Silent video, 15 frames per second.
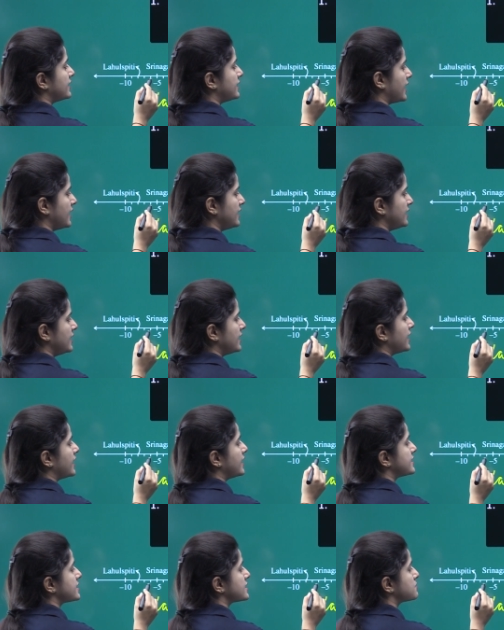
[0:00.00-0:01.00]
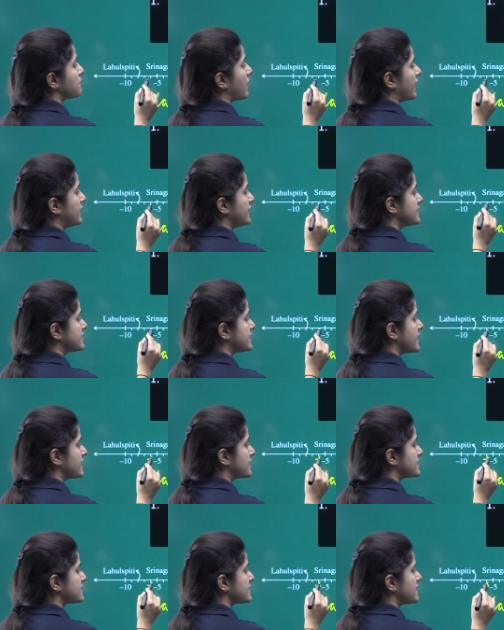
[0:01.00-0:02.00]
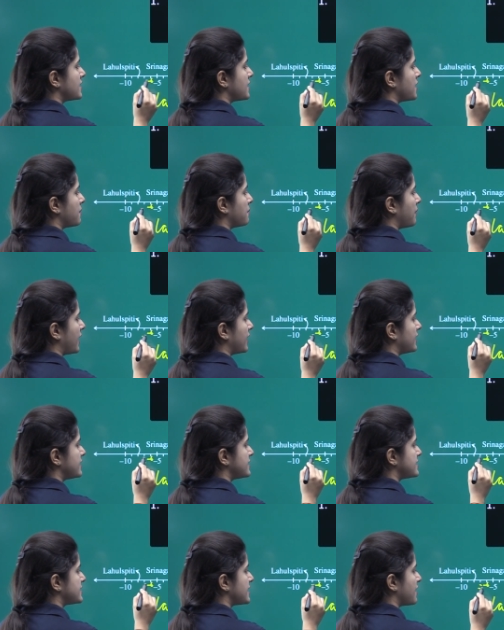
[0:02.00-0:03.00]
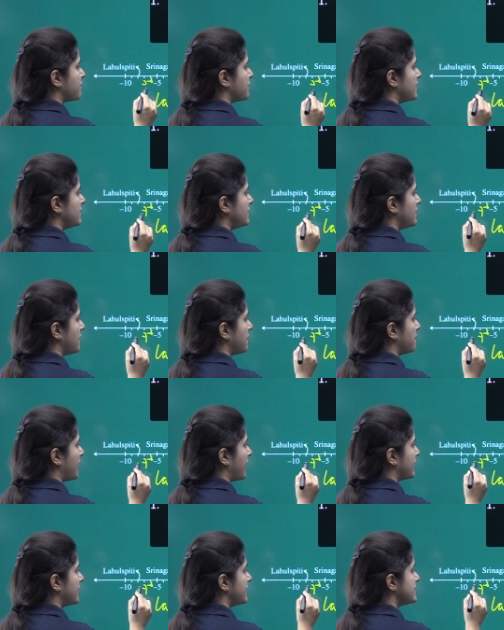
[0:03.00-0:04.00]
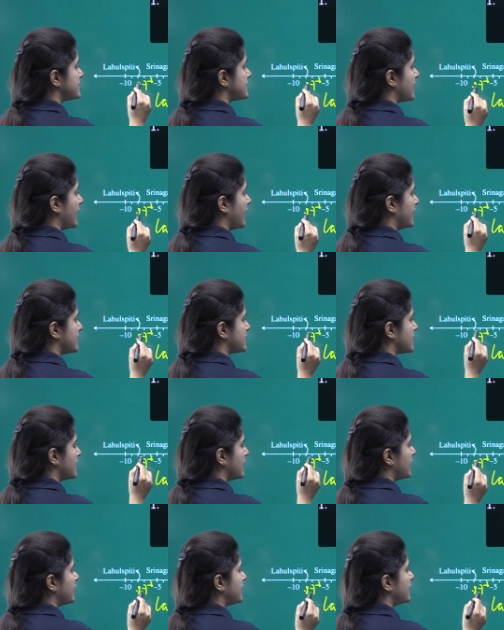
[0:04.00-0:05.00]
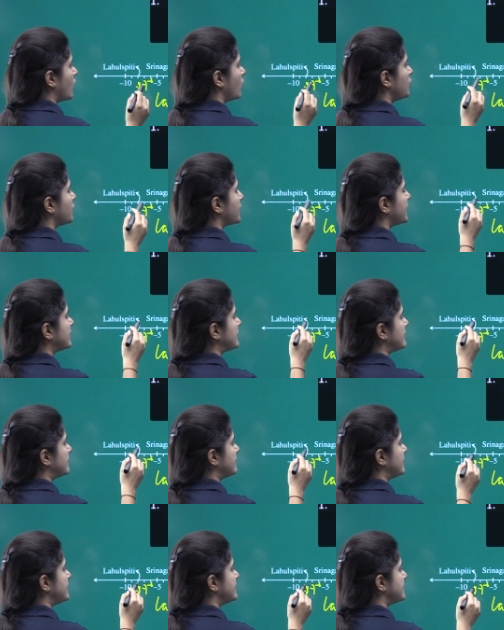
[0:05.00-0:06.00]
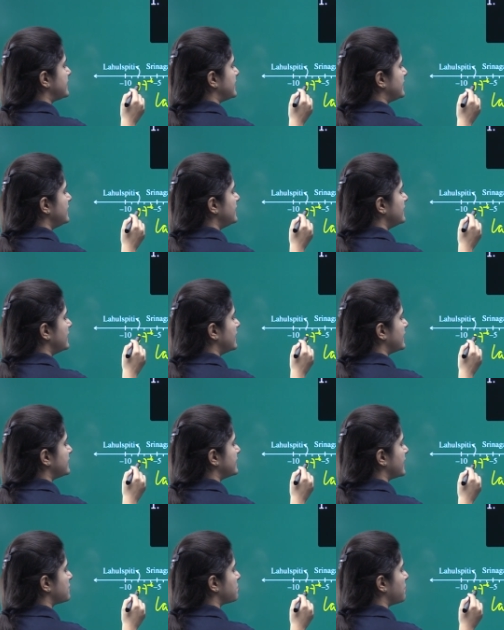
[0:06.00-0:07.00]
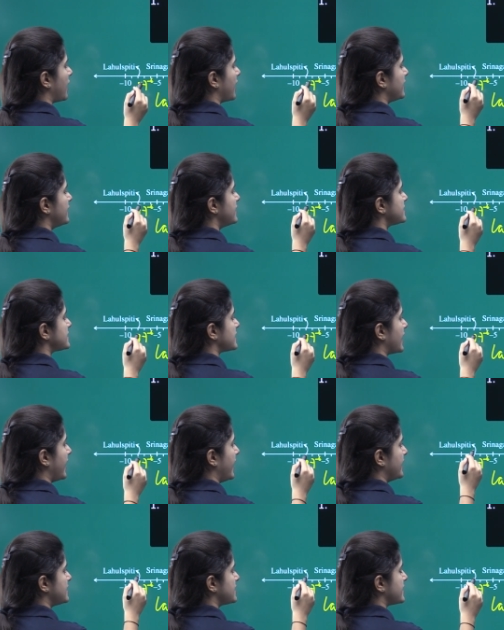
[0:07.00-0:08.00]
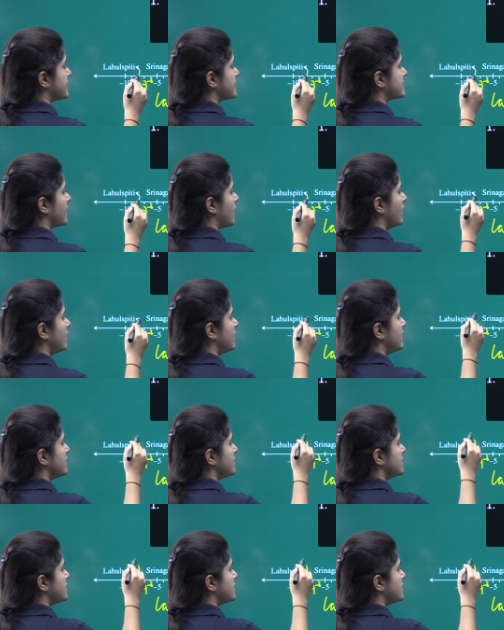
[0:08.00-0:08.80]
Then it is minus 6, minus 7, minus 8. Now, you can clearly see that minus 8 is the